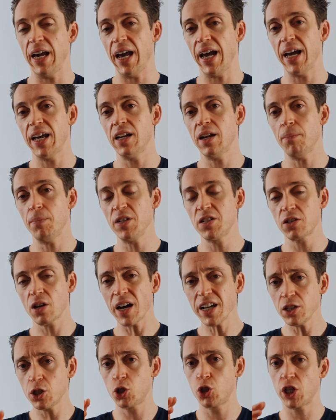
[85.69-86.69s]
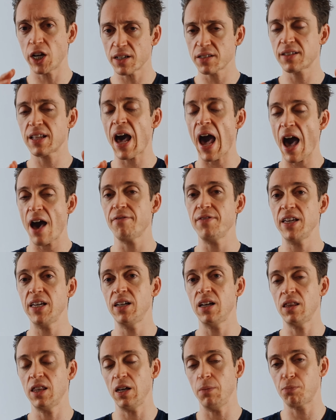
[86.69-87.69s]
and besides just
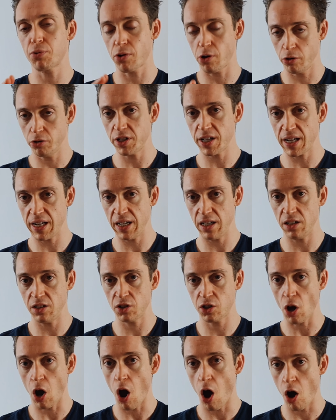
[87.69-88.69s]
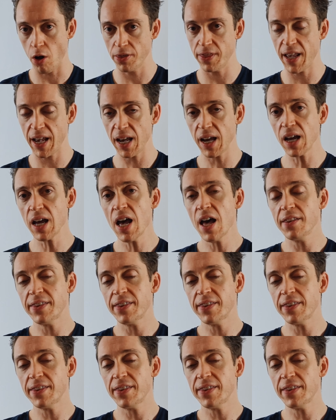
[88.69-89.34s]
having the proteins on there,